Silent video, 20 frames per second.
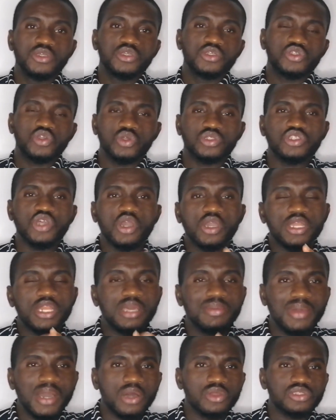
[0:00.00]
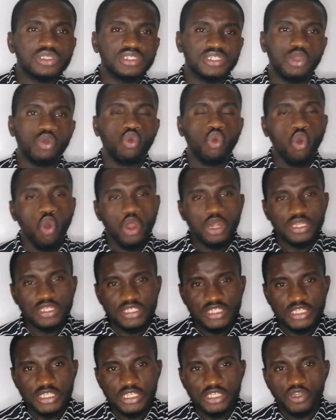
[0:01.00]
So talking about the
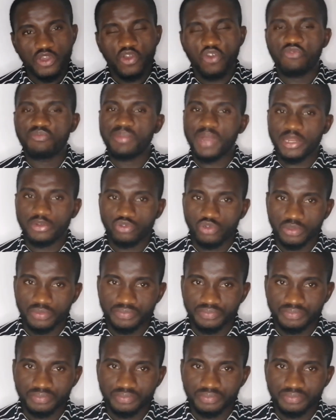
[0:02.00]
quality of manure,